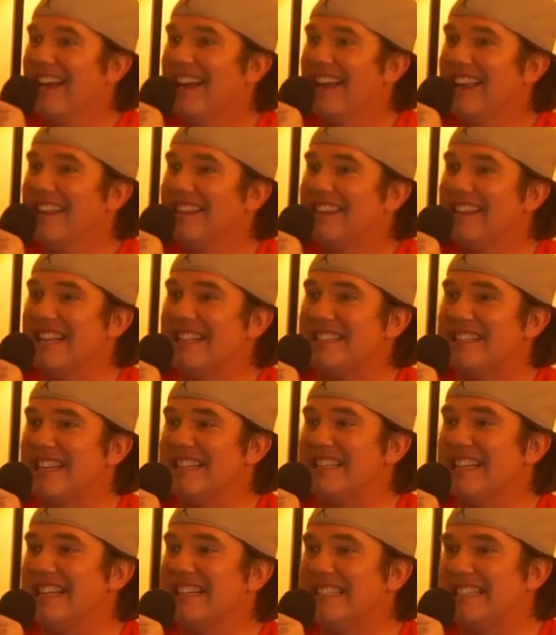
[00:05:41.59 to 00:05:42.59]
right now, dude.
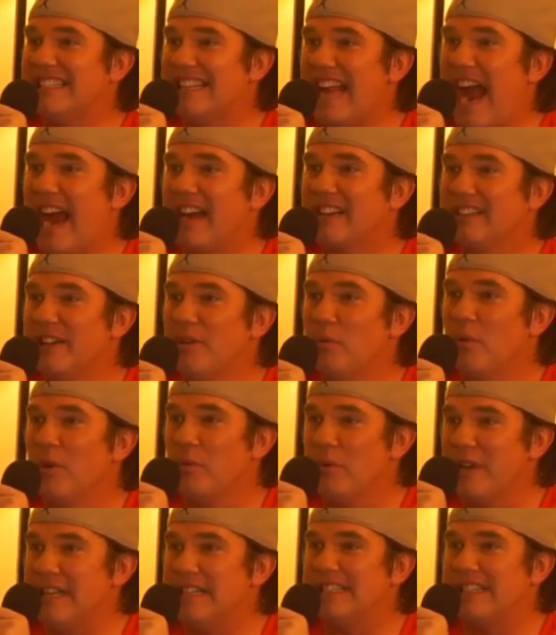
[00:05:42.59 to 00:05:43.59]
That's what's happening. Exactly
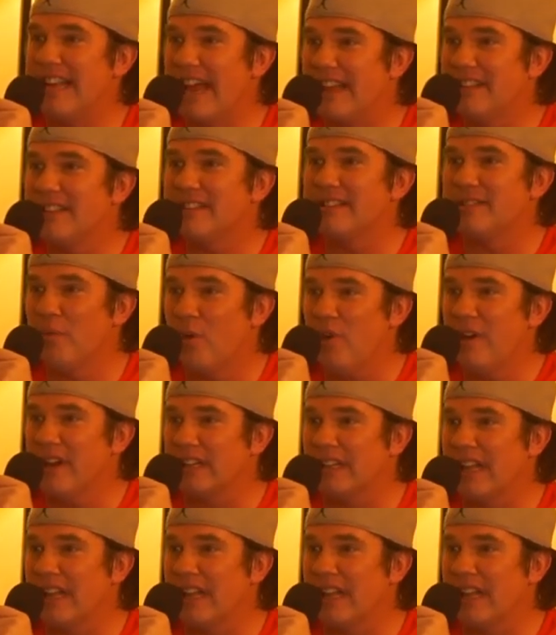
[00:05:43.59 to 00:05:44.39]
what we said this morning.